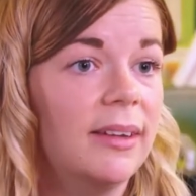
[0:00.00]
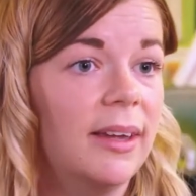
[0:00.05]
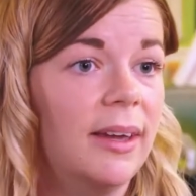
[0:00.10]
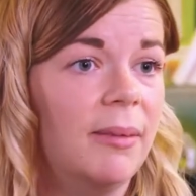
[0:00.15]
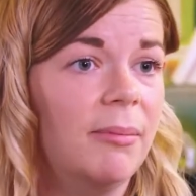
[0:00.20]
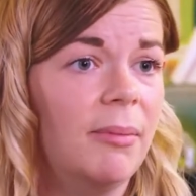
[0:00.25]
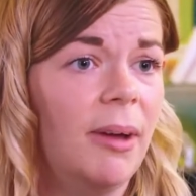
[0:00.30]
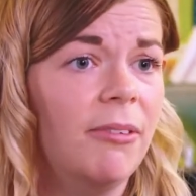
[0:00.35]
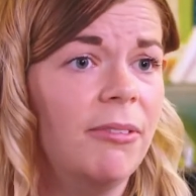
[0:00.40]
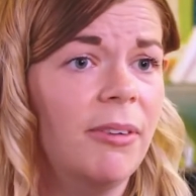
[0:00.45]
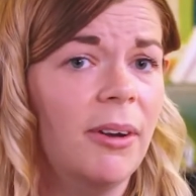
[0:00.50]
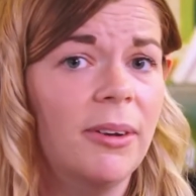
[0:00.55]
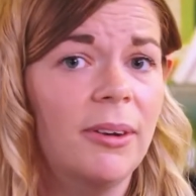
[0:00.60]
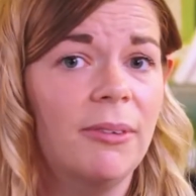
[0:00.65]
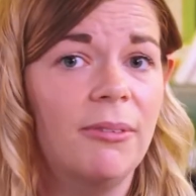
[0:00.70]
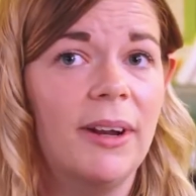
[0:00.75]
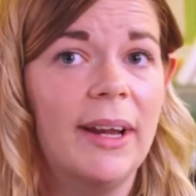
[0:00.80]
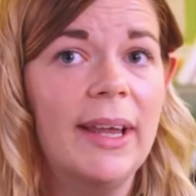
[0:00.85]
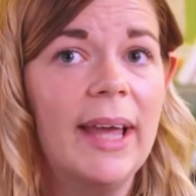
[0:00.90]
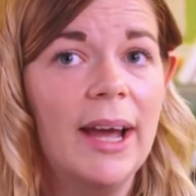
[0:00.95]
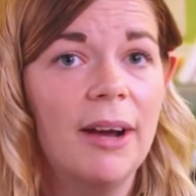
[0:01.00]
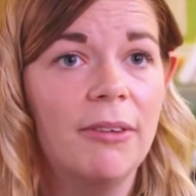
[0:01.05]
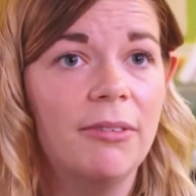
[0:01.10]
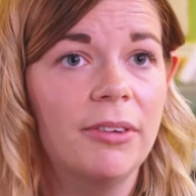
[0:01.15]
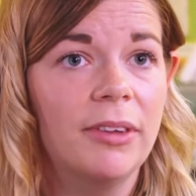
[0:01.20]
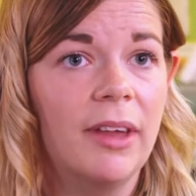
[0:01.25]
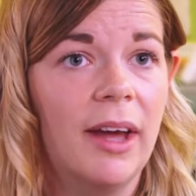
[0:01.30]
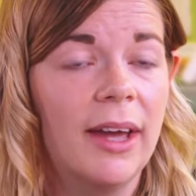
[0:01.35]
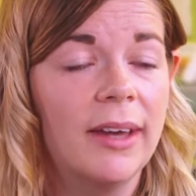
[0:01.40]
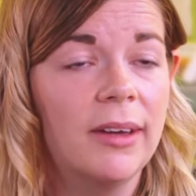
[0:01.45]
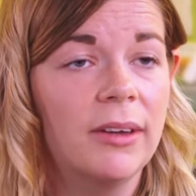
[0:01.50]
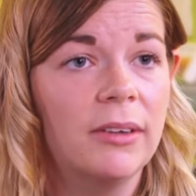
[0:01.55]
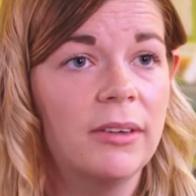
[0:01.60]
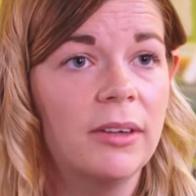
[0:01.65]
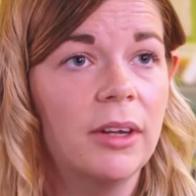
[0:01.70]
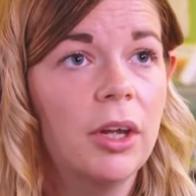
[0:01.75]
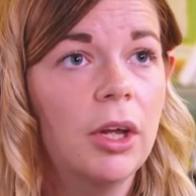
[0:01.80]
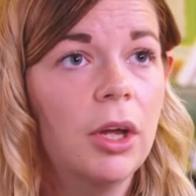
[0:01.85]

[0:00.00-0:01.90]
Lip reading: I found it really helpful that I could